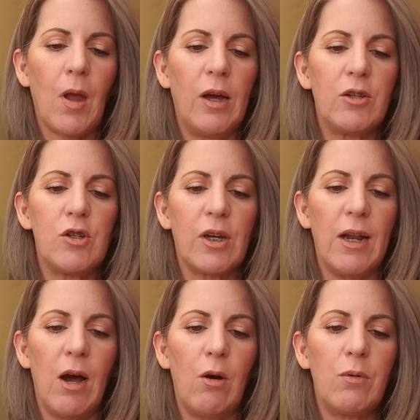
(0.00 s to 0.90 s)
I took it
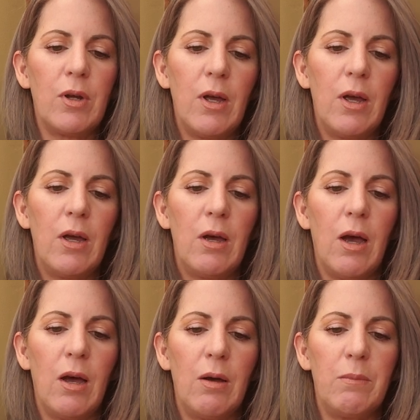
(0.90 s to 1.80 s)
out,
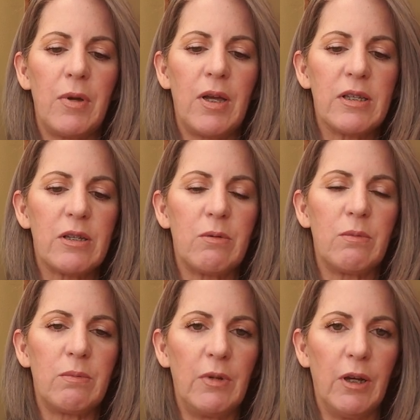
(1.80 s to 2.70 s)
because
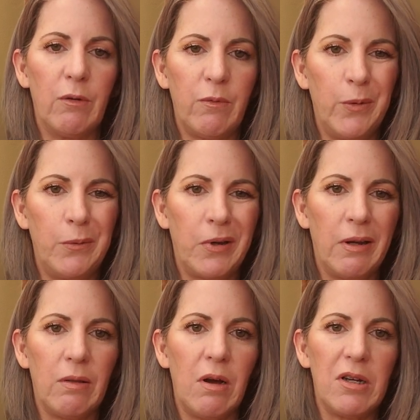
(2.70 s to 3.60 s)
food would
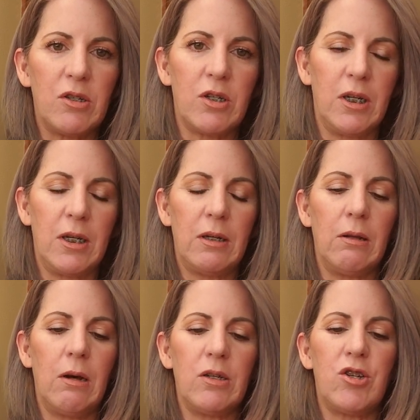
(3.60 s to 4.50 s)
get lodged in it
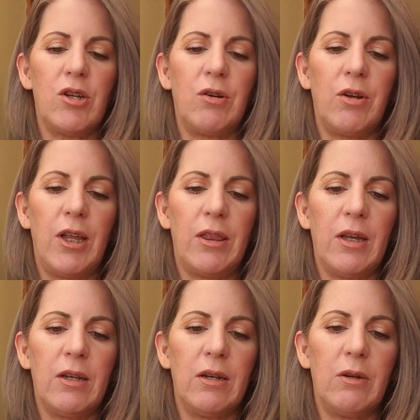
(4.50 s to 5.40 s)
and lodged underneath
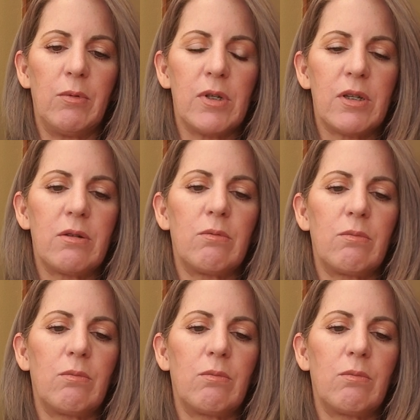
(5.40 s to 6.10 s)
it, and it was,